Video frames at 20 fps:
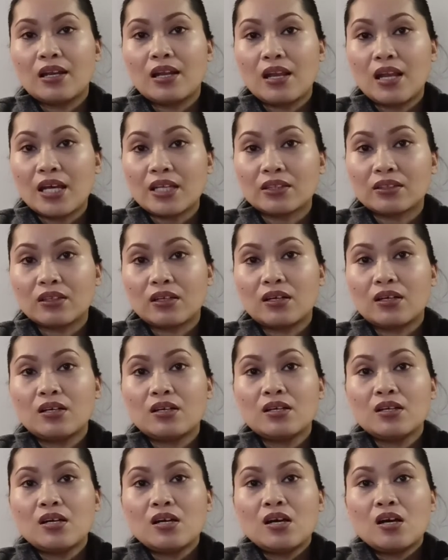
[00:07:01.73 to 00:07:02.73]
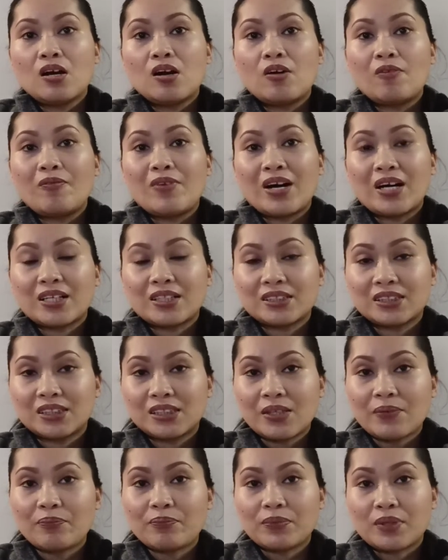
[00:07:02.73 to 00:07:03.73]
letter of
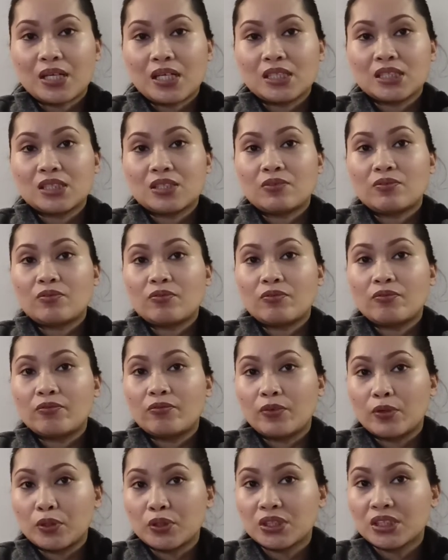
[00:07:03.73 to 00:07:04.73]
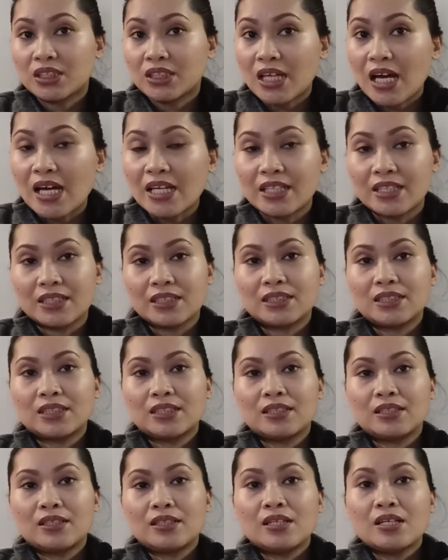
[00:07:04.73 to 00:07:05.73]
acceptance for studies,
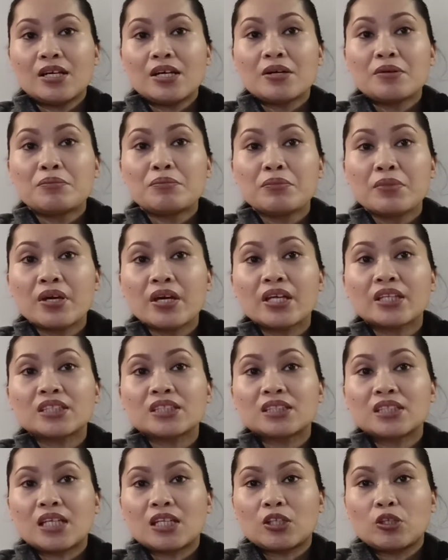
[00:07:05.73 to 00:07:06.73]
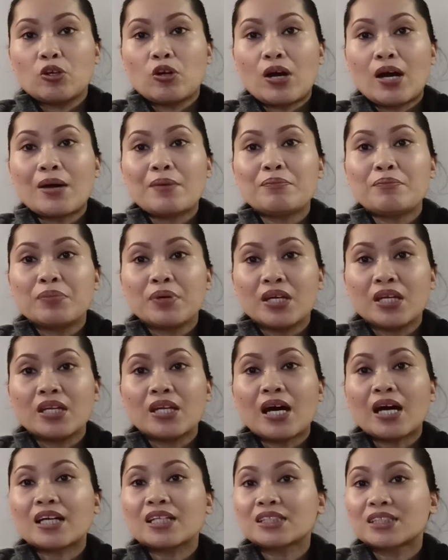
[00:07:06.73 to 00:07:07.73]
means that you have been
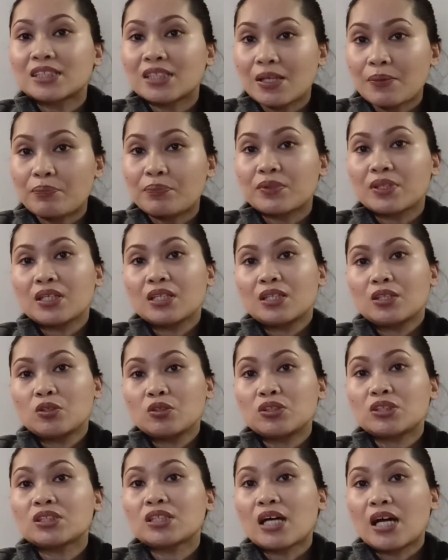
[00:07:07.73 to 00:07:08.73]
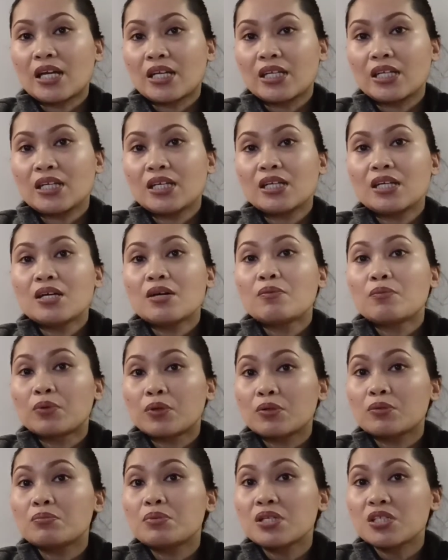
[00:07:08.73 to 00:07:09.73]
accepted to study
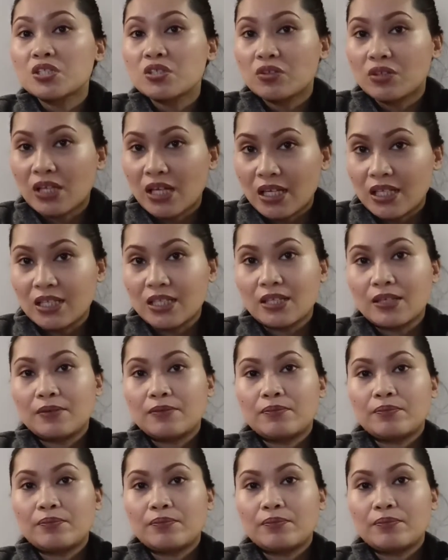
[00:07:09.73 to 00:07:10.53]
provisionally,